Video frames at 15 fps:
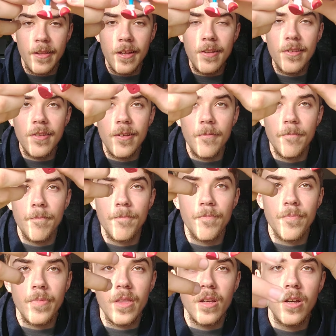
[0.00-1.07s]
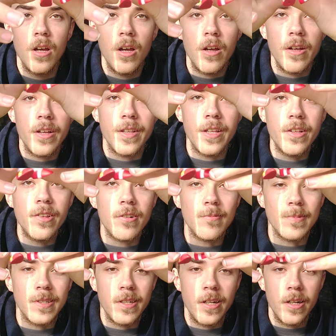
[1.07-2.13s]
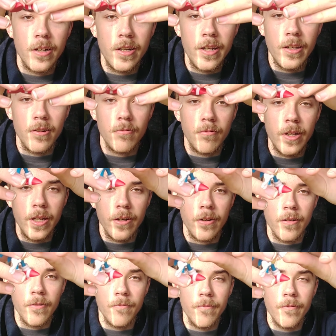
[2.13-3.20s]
this. And this arm's kind of weird.